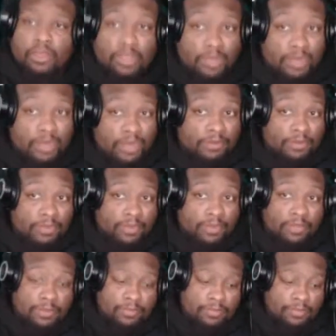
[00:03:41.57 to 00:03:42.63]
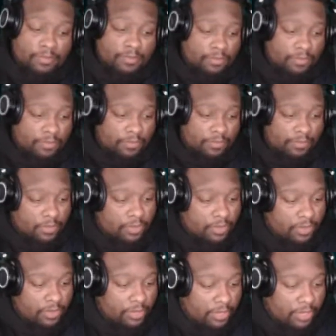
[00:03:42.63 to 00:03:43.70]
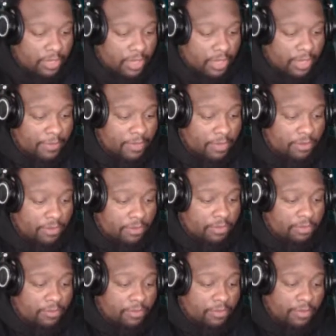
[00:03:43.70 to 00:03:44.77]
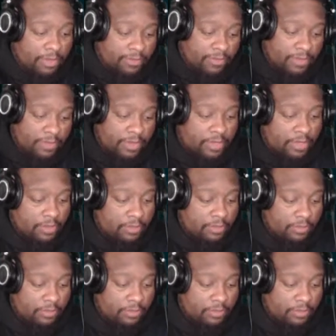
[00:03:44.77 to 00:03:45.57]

Alright, um I'm gonna go through this uh